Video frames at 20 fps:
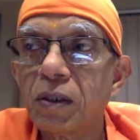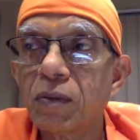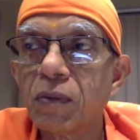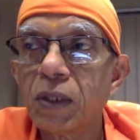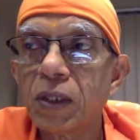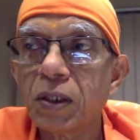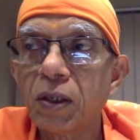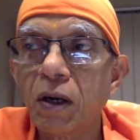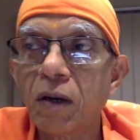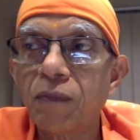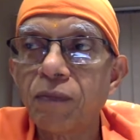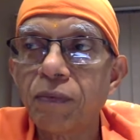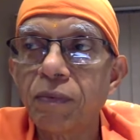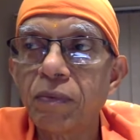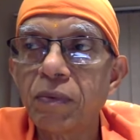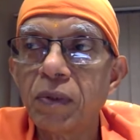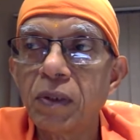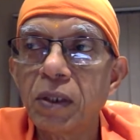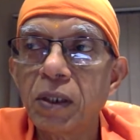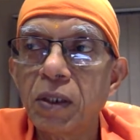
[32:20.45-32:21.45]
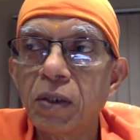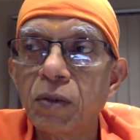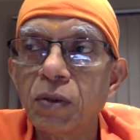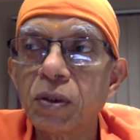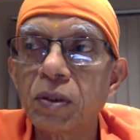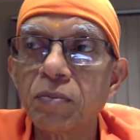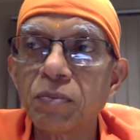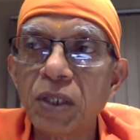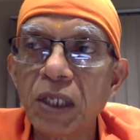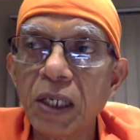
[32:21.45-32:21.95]
Quite often,
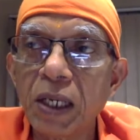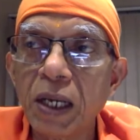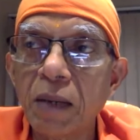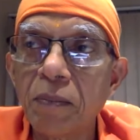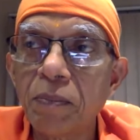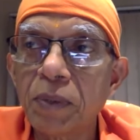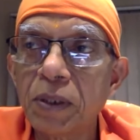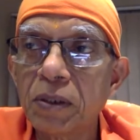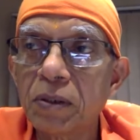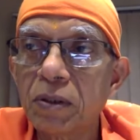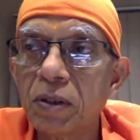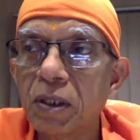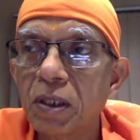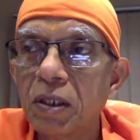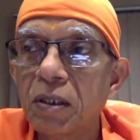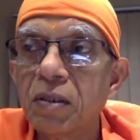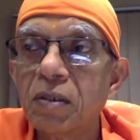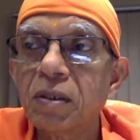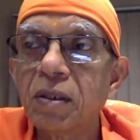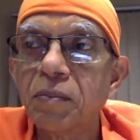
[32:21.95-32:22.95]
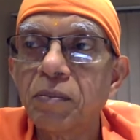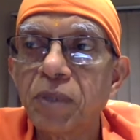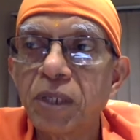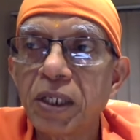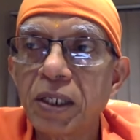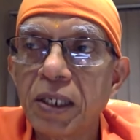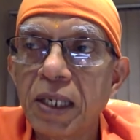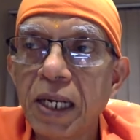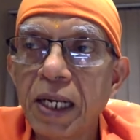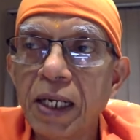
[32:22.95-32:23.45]
something happens,
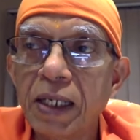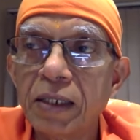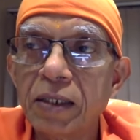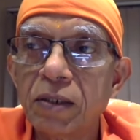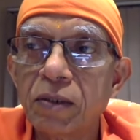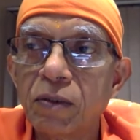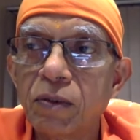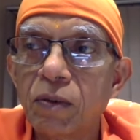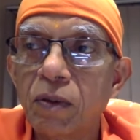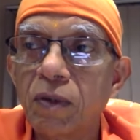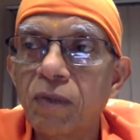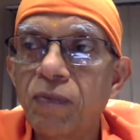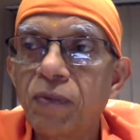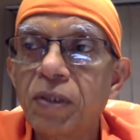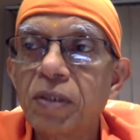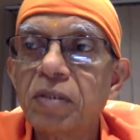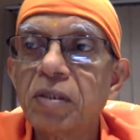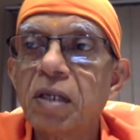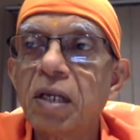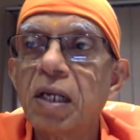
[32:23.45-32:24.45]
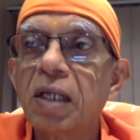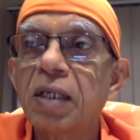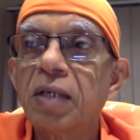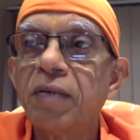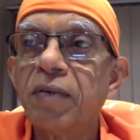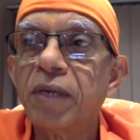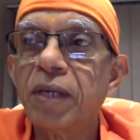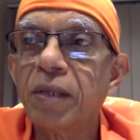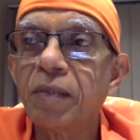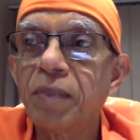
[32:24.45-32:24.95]
somebody dies, one feels like
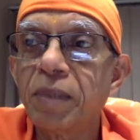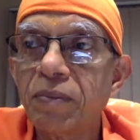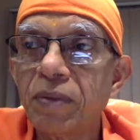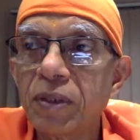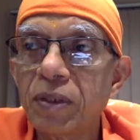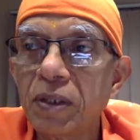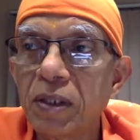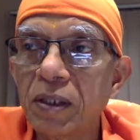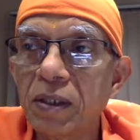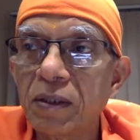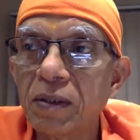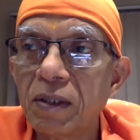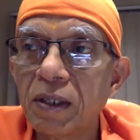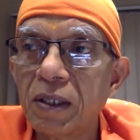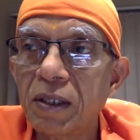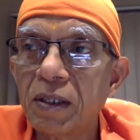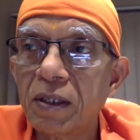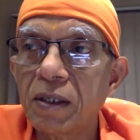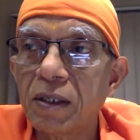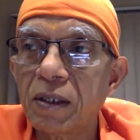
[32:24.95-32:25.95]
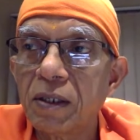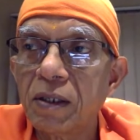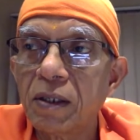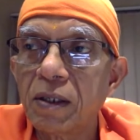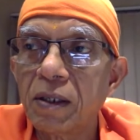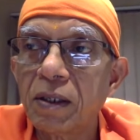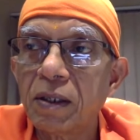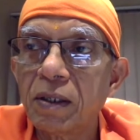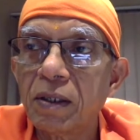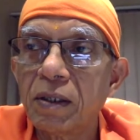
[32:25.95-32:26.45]
giving up everything.
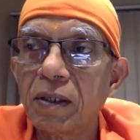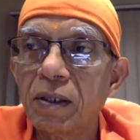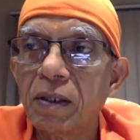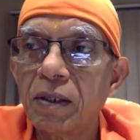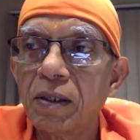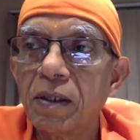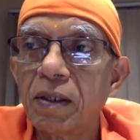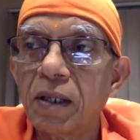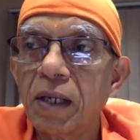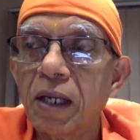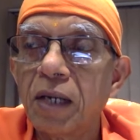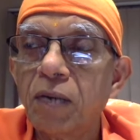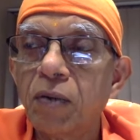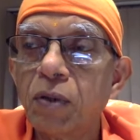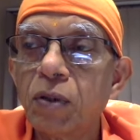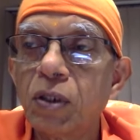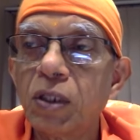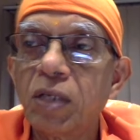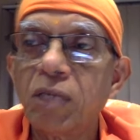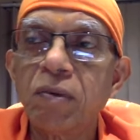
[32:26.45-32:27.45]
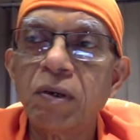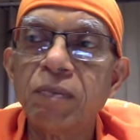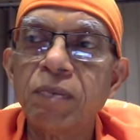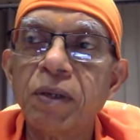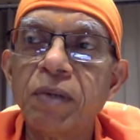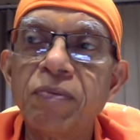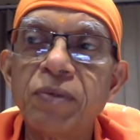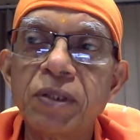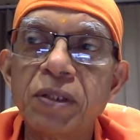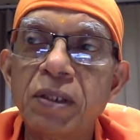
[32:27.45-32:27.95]
I want to give up
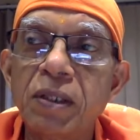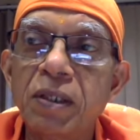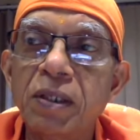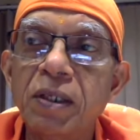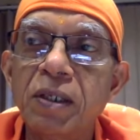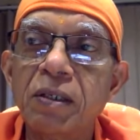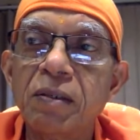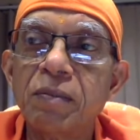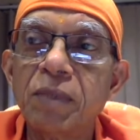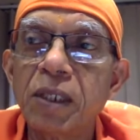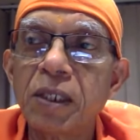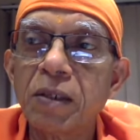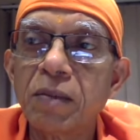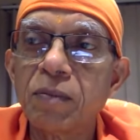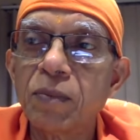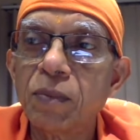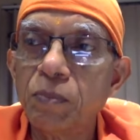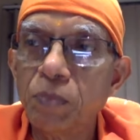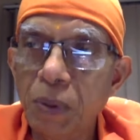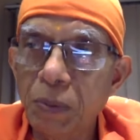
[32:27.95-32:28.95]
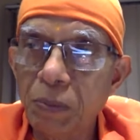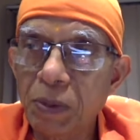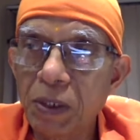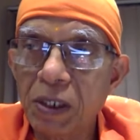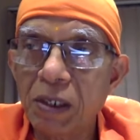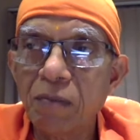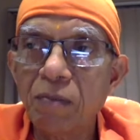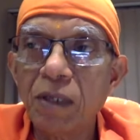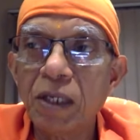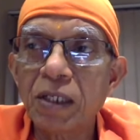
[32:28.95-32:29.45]
everything and become, people
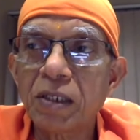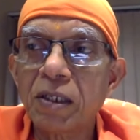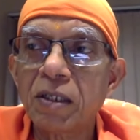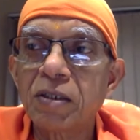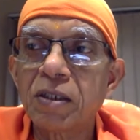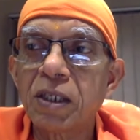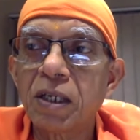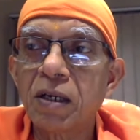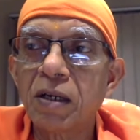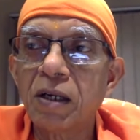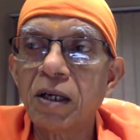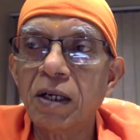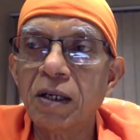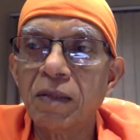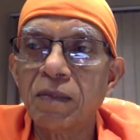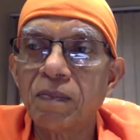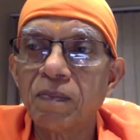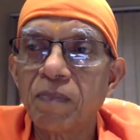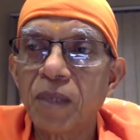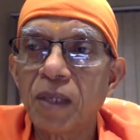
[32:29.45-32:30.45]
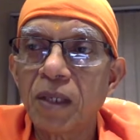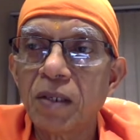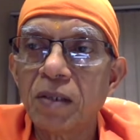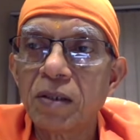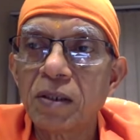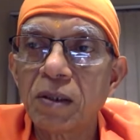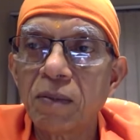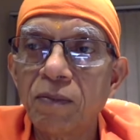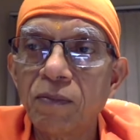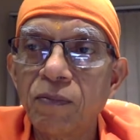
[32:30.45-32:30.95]
come like that suddenly.
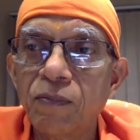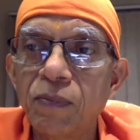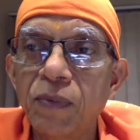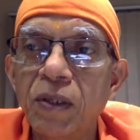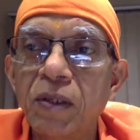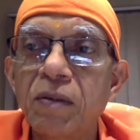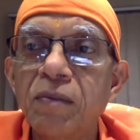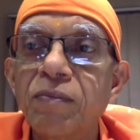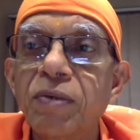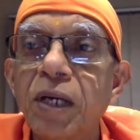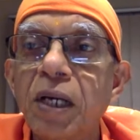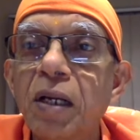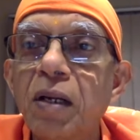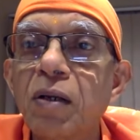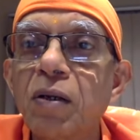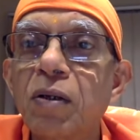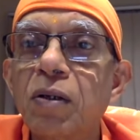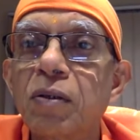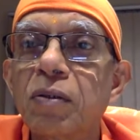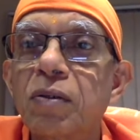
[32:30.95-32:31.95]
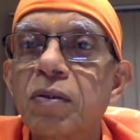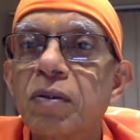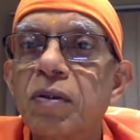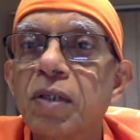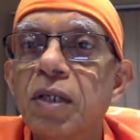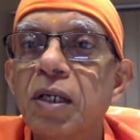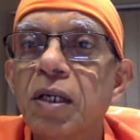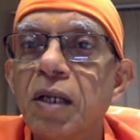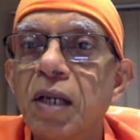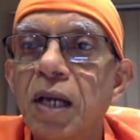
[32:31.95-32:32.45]
Some failure
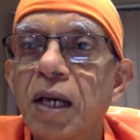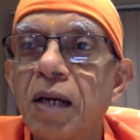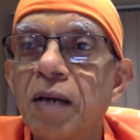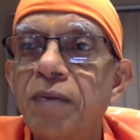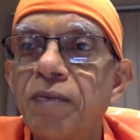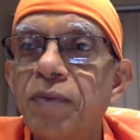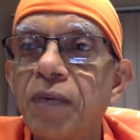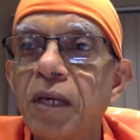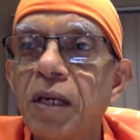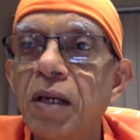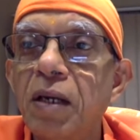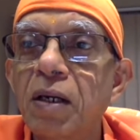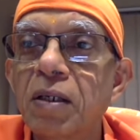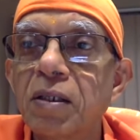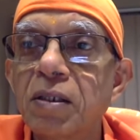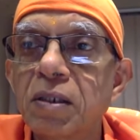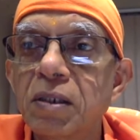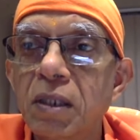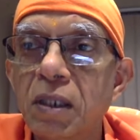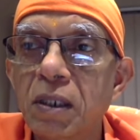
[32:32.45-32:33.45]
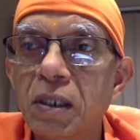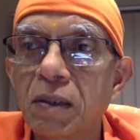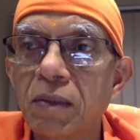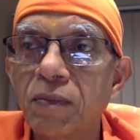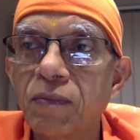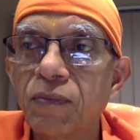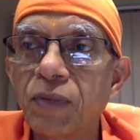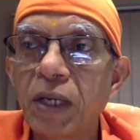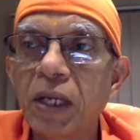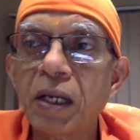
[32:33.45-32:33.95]
in life, failure in
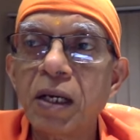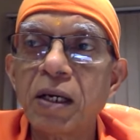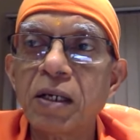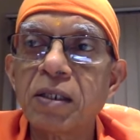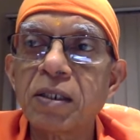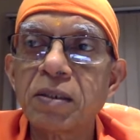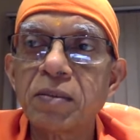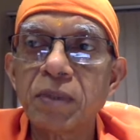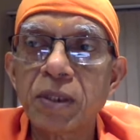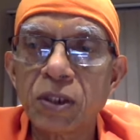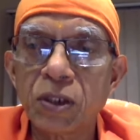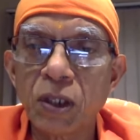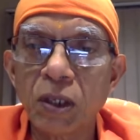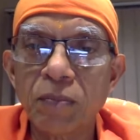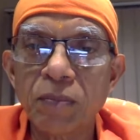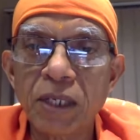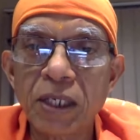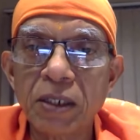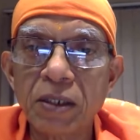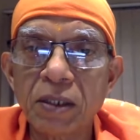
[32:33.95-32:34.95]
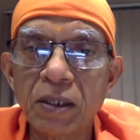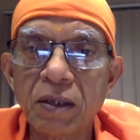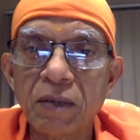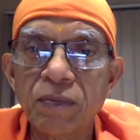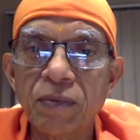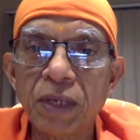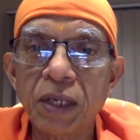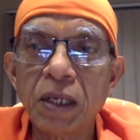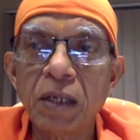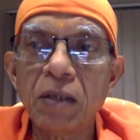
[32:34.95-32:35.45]
certain, failure in some examination,
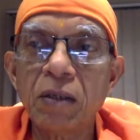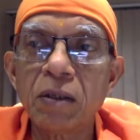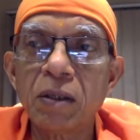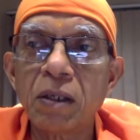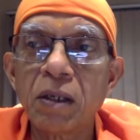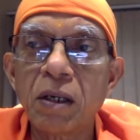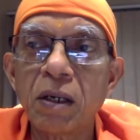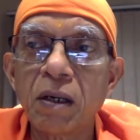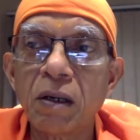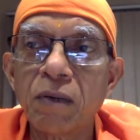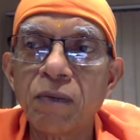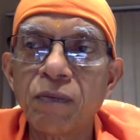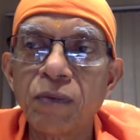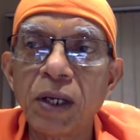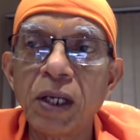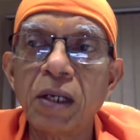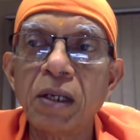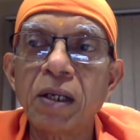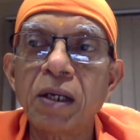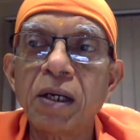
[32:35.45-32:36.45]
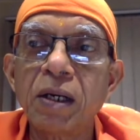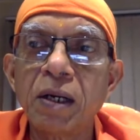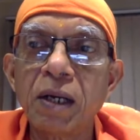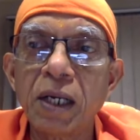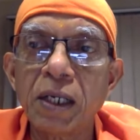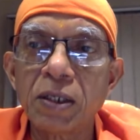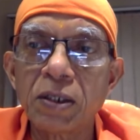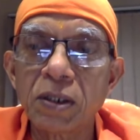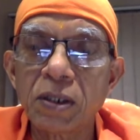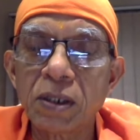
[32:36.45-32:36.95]
failure in love, failure in
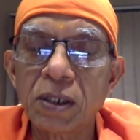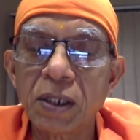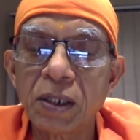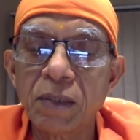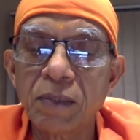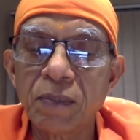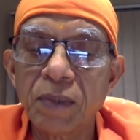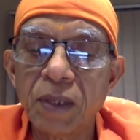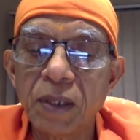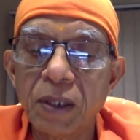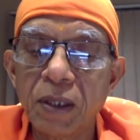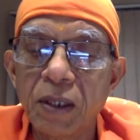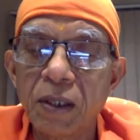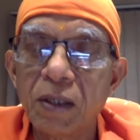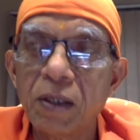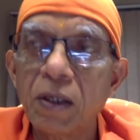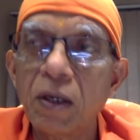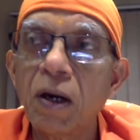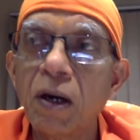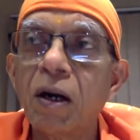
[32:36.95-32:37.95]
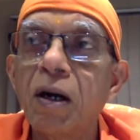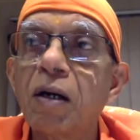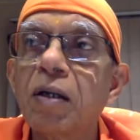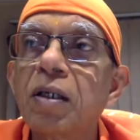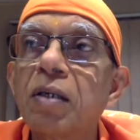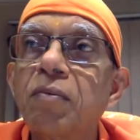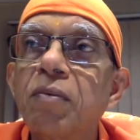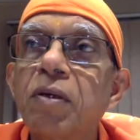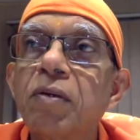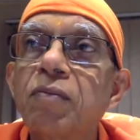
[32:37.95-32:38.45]
relationship, or
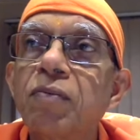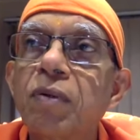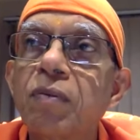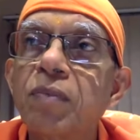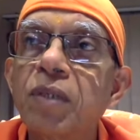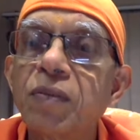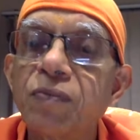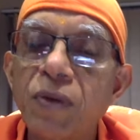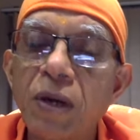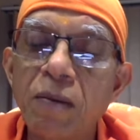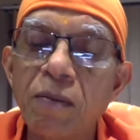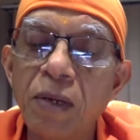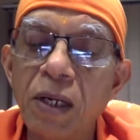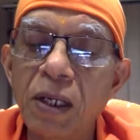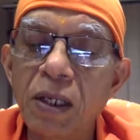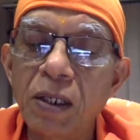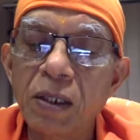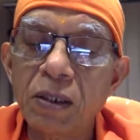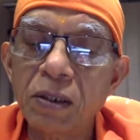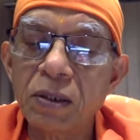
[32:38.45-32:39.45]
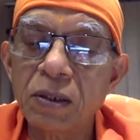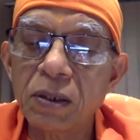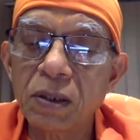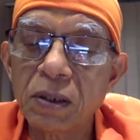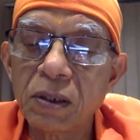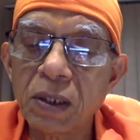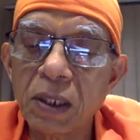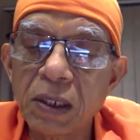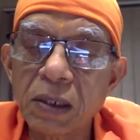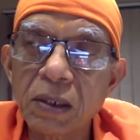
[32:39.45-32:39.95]
even from the family,
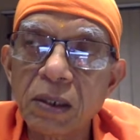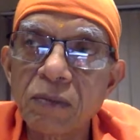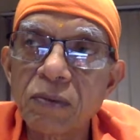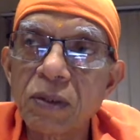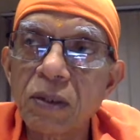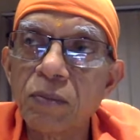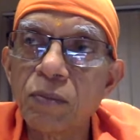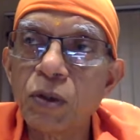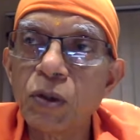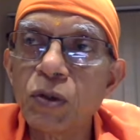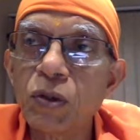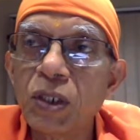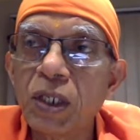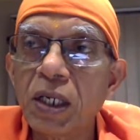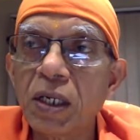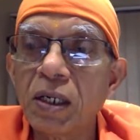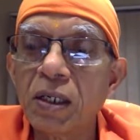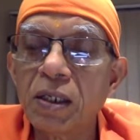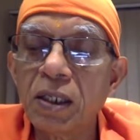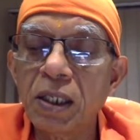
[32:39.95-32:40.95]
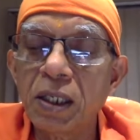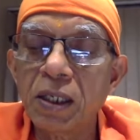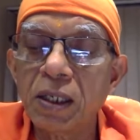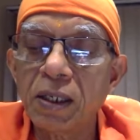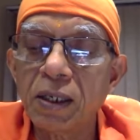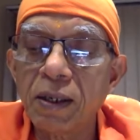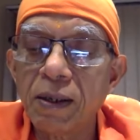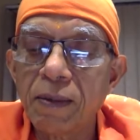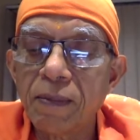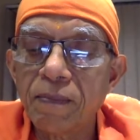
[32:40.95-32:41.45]
death of someone dear and
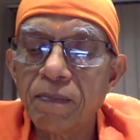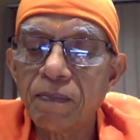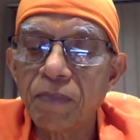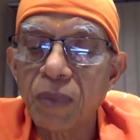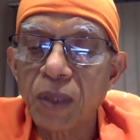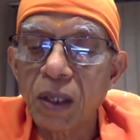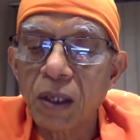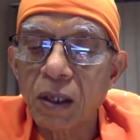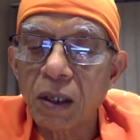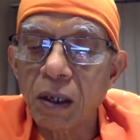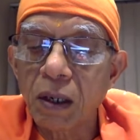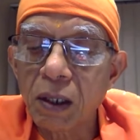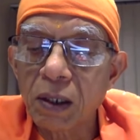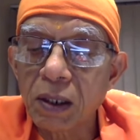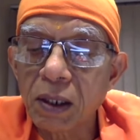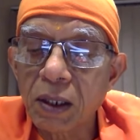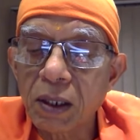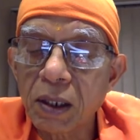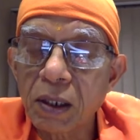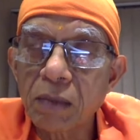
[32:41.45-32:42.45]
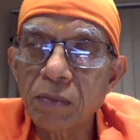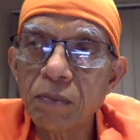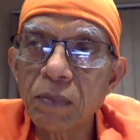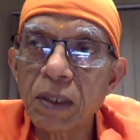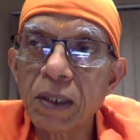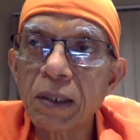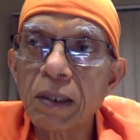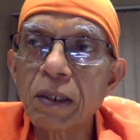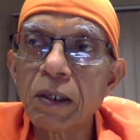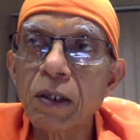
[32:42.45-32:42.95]
near, all they get
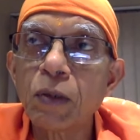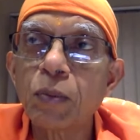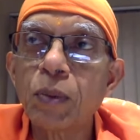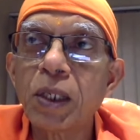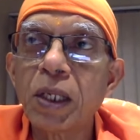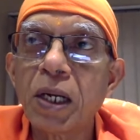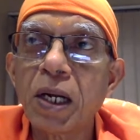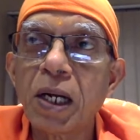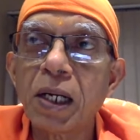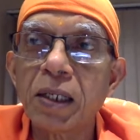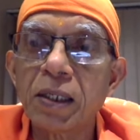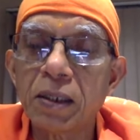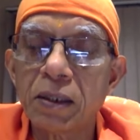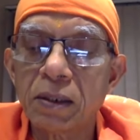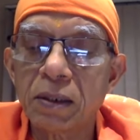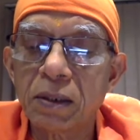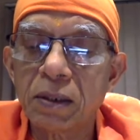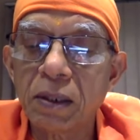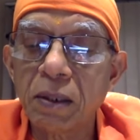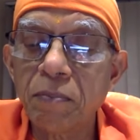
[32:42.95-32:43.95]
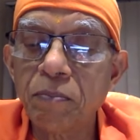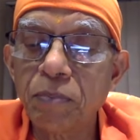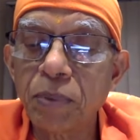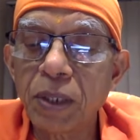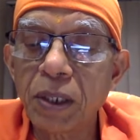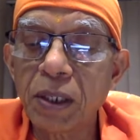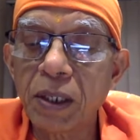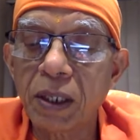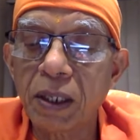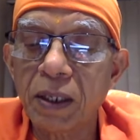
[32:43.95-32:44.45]
markat vairagya,
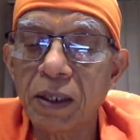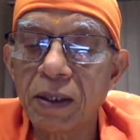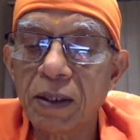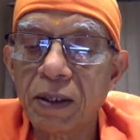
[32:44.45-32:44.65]
temporary.